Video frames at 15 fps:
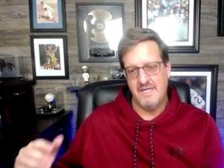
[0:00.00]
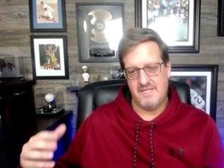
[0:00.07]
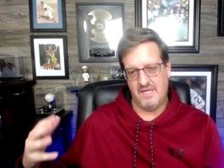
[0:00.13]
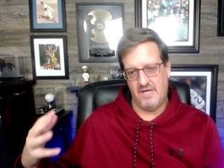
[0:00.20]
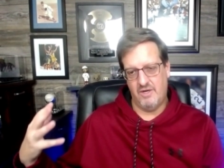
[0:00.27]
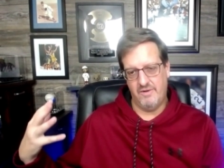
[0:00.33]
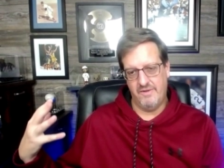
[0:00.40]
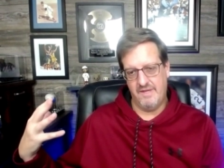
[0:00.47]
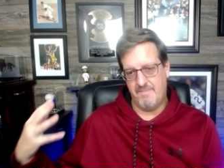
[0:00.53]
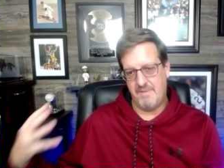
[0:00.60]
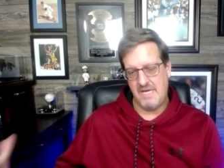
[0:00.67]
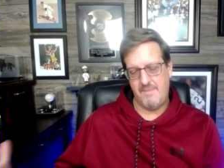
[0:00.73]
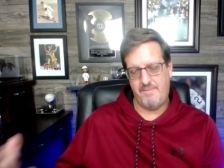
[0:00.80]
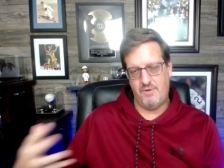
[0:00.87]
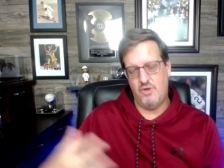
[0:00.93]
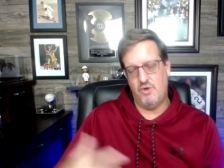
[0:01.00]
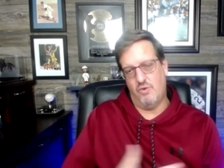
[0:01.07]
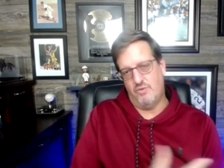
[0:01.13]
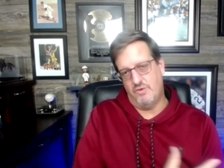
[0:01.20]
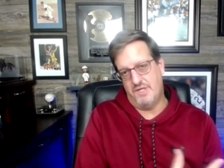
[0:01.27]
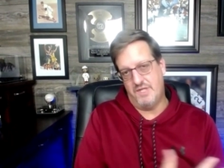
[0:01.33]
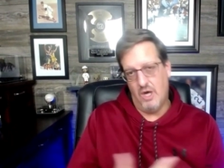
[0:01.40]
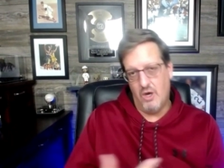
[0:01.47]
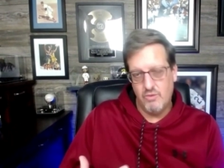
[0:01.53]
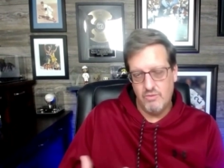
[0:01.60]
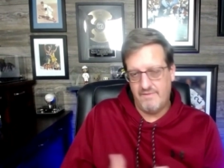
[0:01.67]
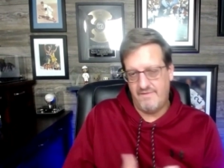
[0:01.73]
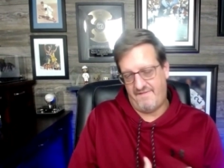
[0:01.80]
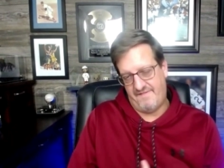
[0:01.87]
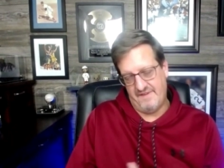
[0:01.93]
So the people who
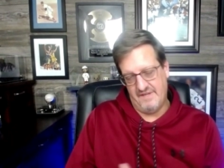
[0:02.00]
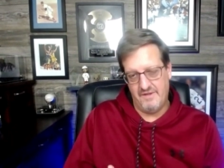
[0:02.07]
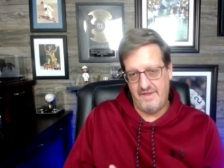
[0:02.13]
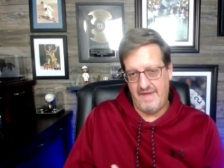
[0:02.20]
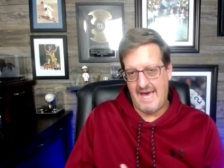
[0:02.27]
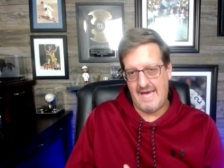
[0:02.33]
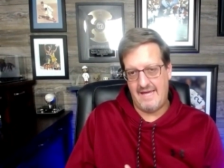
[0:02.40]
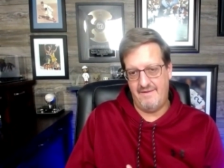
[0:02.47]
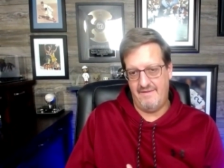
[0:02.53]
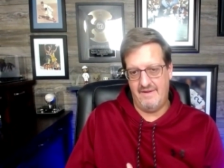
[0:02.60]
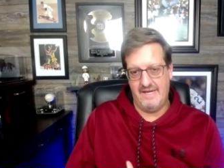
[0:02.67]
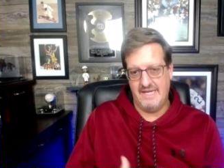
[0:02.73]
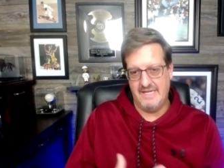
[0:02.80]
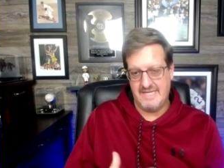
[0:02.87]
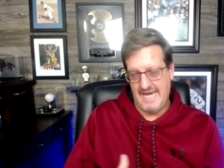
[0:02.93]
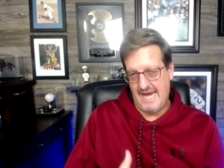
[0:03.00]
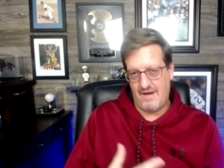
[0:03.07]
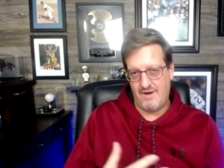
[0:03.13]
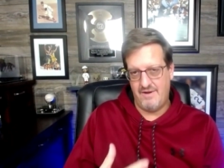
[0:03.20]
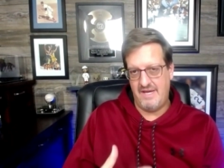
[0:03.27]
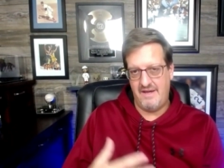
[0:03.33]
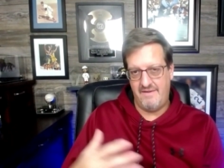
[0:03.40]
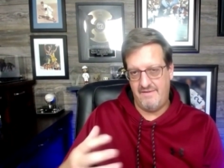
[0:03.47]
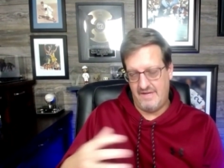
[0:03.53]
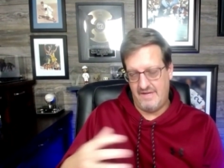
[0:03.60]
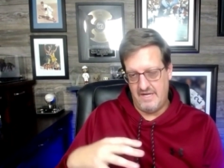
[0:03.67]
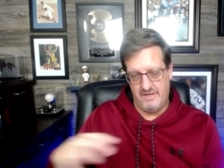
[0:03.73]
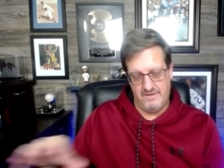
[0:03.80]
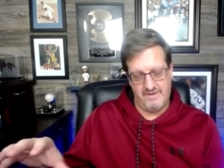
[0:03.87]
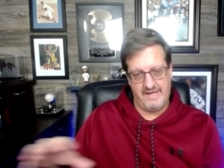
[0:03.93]
don't fill that integrity
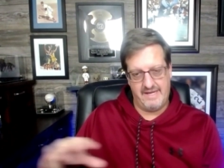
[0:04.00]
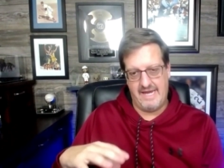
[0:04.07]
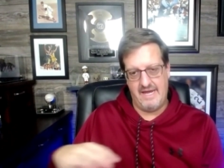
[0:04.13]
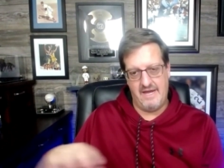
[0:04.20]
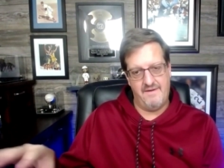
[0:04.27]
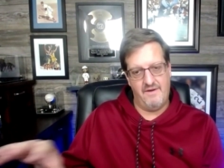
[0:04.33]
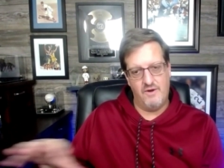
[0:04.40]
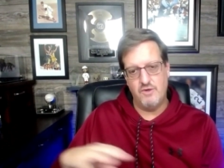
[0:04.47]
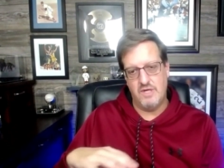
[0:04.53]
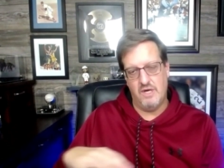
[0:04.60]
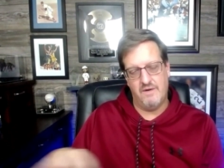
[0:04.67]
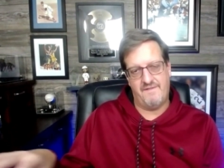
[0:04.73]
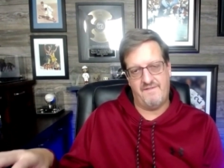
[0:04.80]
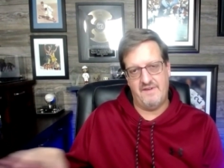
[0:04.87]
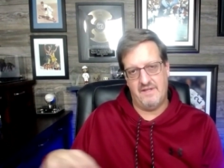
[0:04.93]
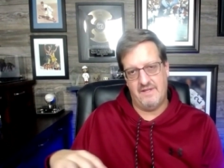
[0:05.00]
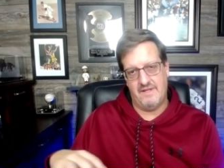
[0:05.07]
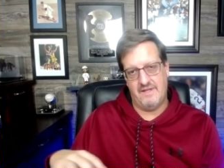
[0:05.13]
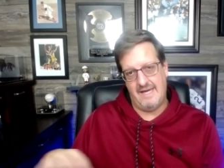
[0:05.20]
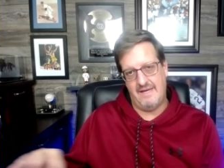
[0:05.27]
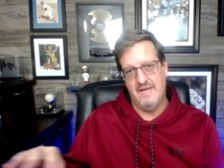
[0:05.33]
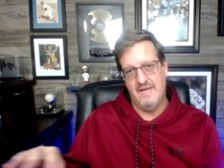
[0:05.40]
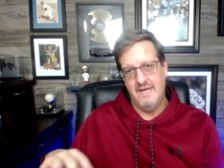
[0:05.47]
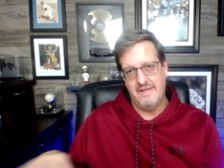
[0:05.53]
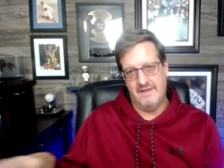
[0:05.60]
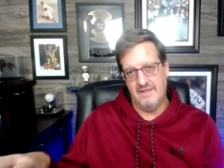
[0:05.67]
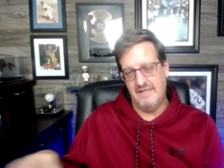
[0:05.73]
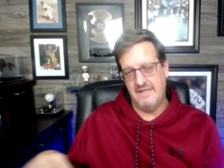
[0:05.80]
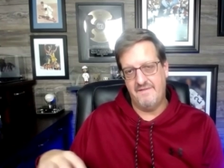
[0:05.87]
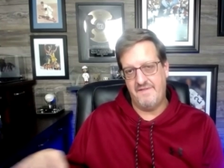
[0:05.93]
you know who don't fill up
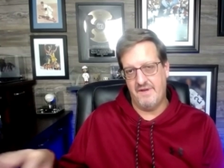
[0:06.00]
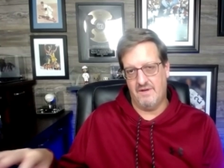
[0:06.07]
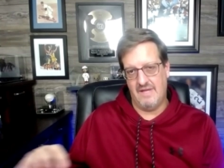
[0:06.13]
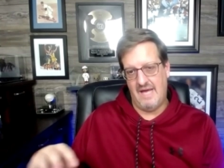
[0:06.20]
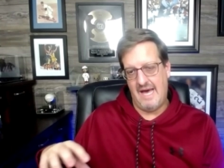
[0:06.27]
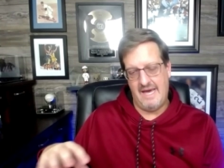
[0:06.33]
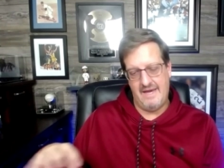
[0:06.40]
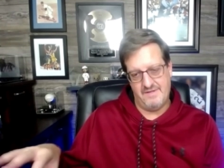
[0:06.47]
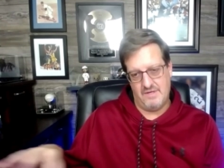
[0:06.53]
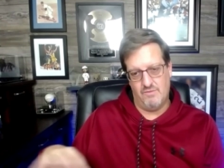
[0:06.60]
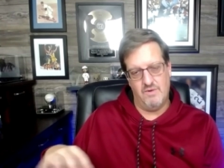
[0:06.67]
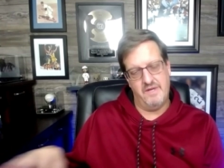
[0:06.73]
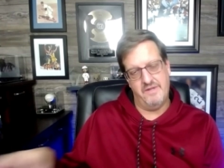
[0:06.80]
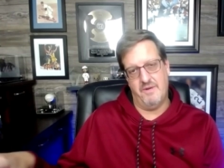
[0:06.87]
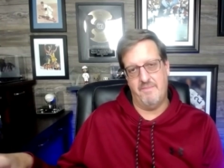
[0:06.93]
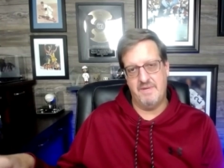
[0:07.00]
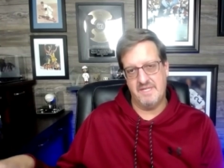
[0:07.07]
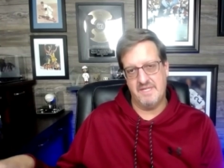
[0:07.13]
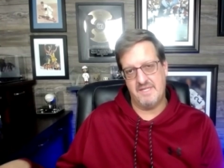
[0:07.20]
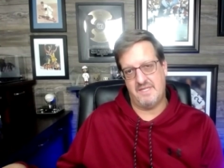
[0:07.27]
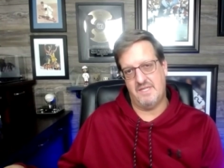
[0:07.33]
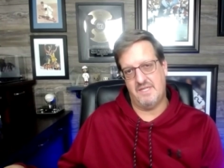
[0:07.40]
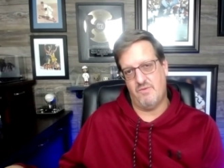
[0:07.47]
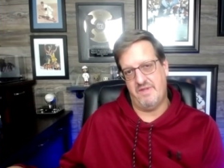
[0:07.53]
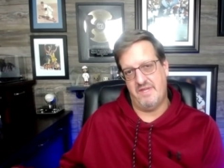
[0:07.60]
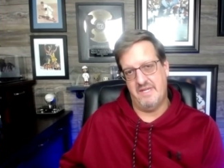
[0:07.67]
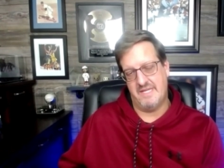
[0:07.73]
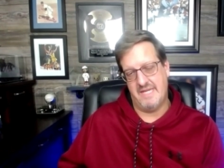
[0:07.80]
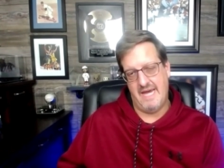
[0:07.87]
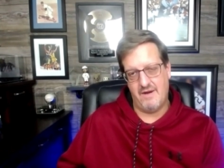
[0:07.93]
live their lives and run their businesses with
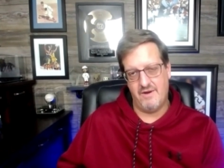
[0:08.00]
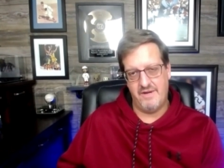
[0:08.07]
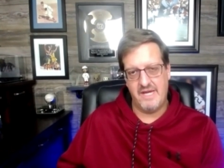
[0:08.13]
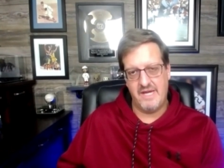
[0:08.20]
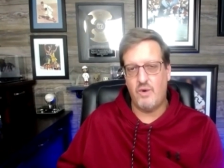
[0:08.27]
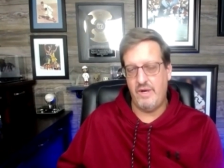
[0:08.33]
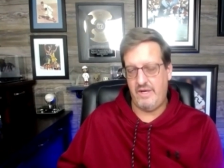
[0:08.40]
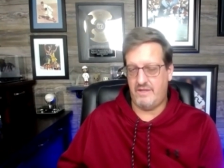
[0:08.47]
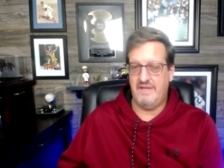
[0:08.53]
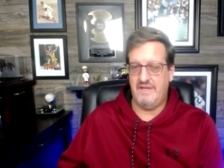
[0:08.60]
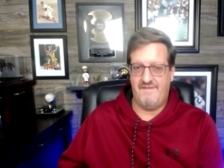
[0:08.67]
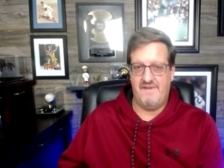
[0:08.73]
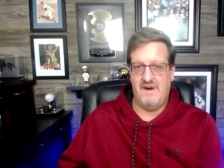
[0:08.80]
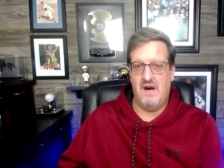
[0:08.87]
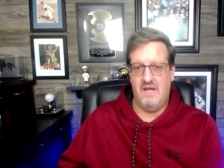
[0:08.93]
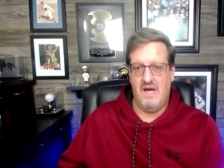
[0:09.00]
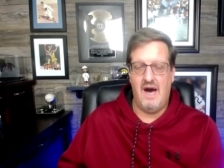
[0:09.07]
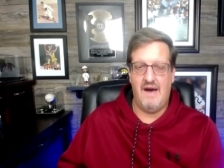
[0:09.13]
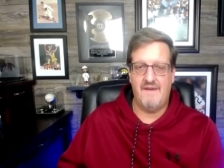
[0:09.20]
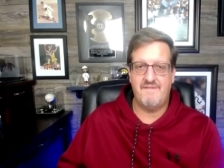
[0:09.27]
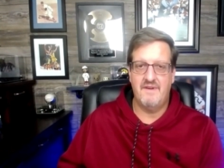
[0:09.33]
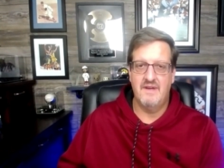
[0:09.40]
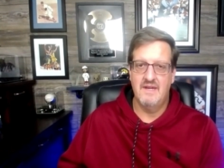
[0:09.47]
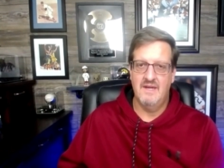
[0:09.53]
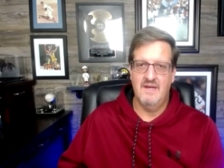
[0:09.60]
integrity quickly fall off